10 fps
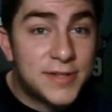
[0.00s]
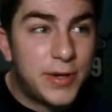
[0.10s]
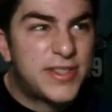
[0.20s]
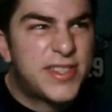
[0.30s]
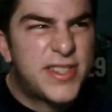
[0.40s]
but
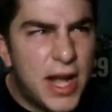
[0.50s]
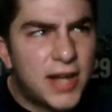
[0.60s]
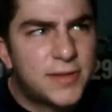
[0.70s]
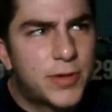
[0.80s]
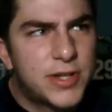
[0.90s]
it
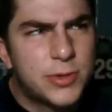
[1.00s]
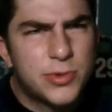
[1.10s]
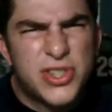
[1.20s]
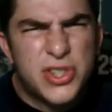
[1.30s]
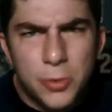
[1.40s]
sucked because there were
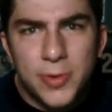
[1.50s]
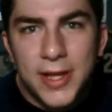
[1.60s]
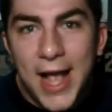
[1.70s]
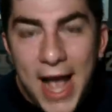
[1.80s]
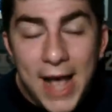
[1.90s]
so many
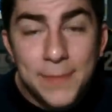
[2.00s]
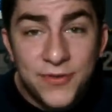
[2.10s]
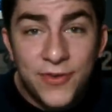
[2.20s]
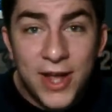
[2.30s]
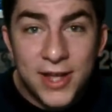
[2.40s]
Habs
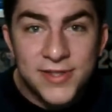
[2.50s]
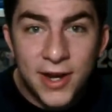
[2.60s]
fans